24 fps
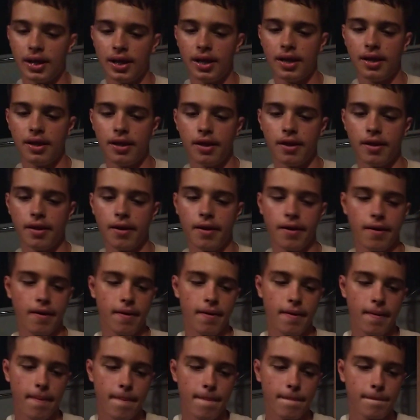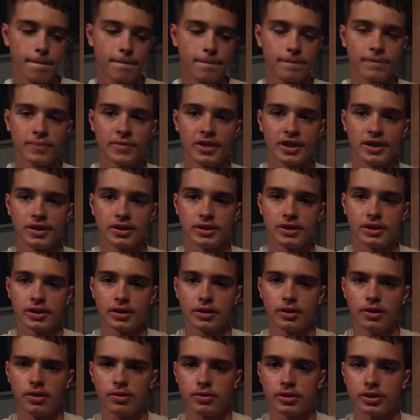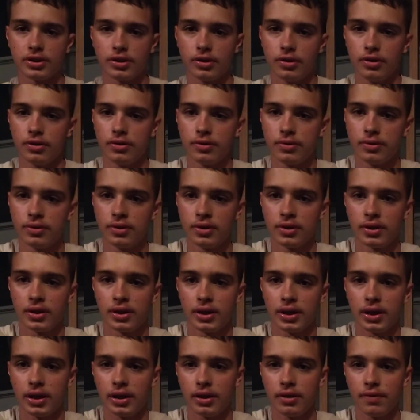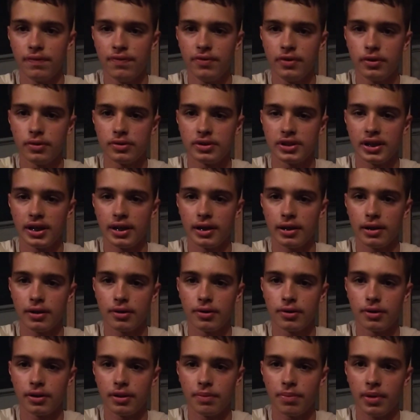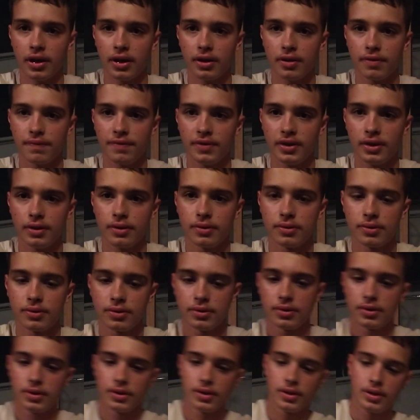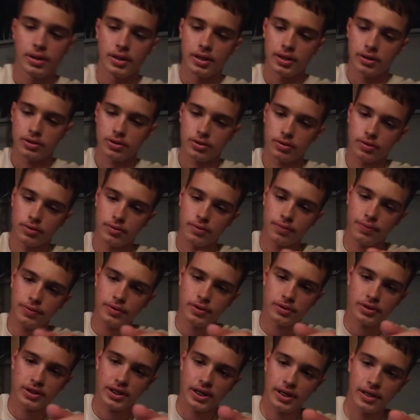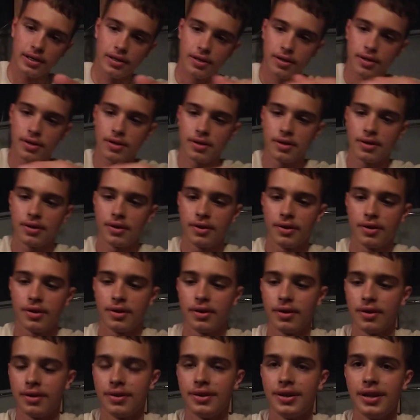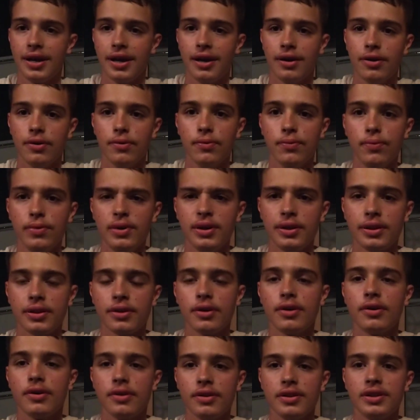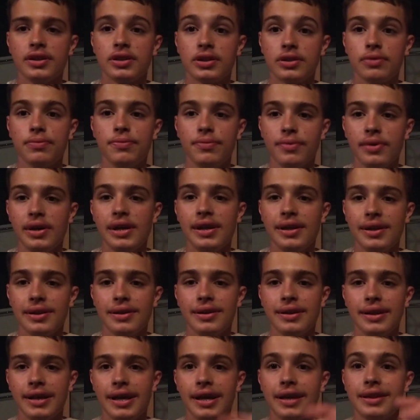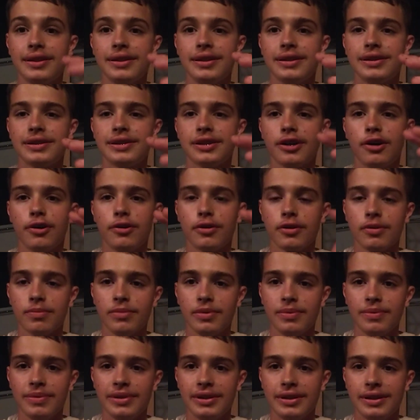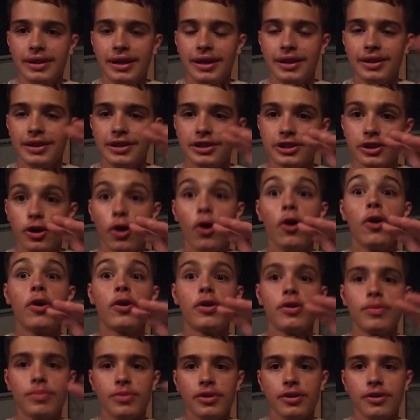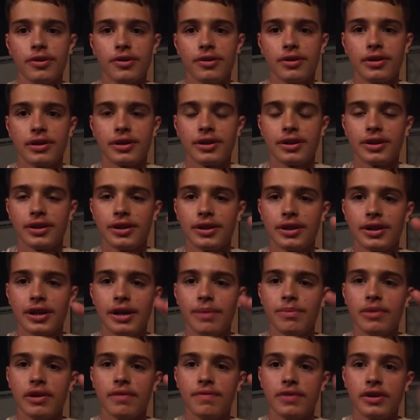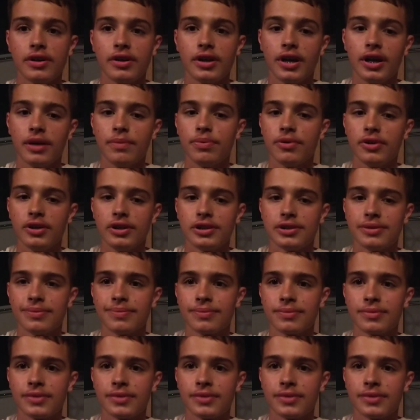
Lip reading: And this thing also had a fuel tank on the back of it. External fuel tank. Now, with all this weight and this armament and this armor, came at a very high price.